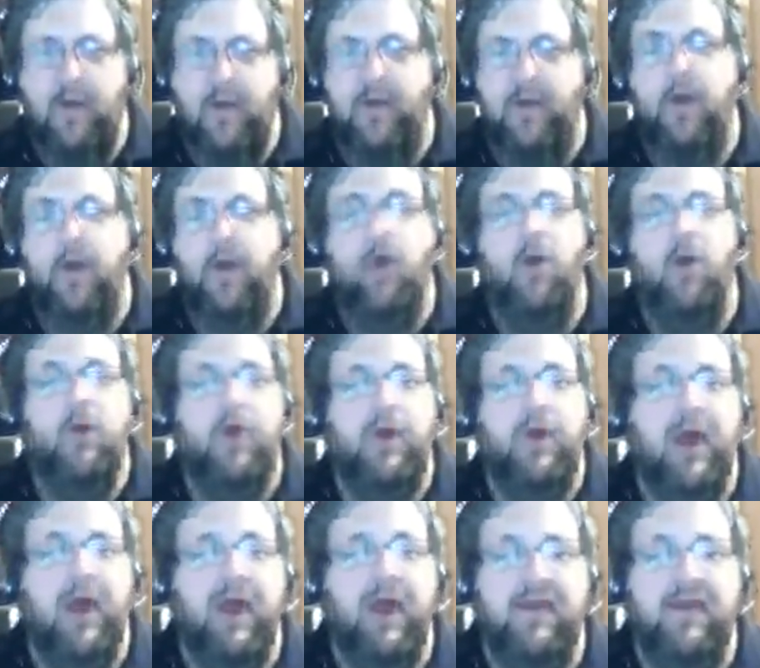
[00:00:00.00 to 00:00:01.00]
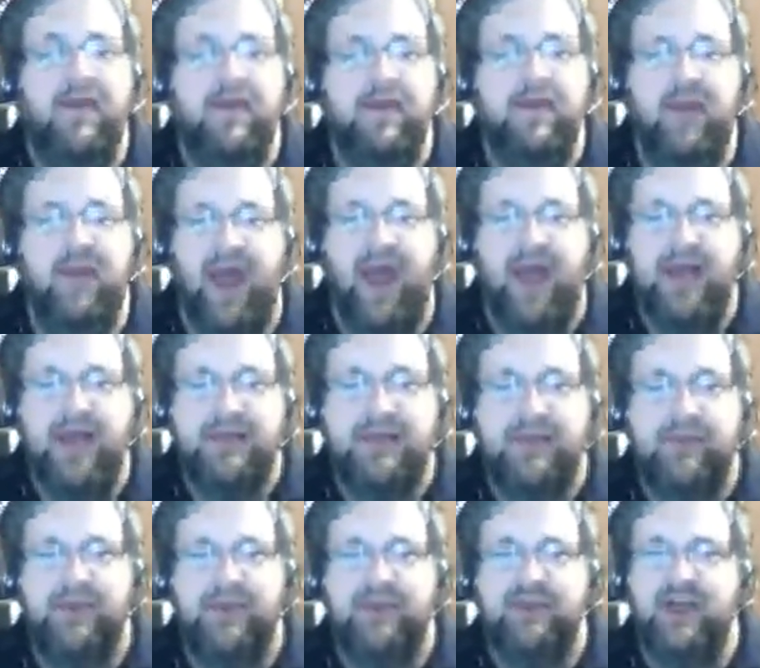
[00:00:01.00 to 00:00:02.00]
Okay, that's a
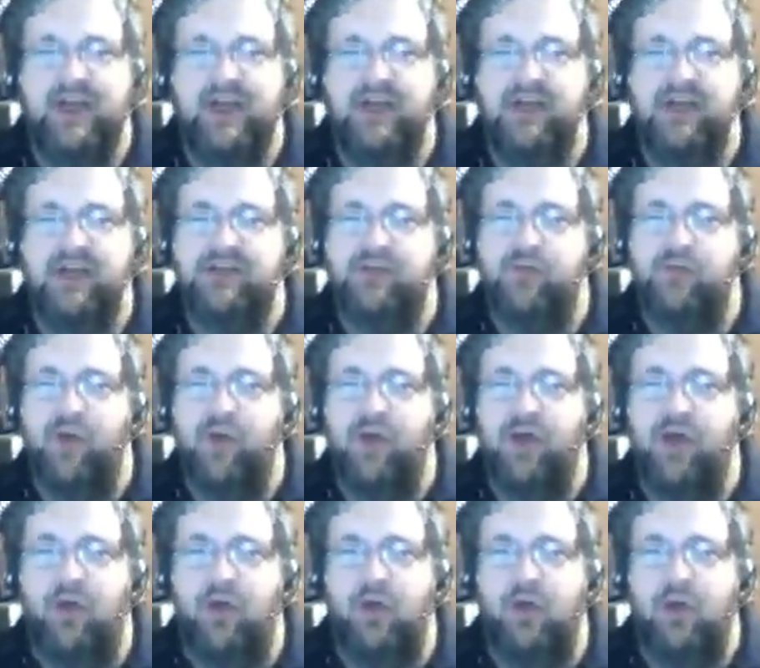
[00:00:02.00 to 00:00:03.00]
big change as well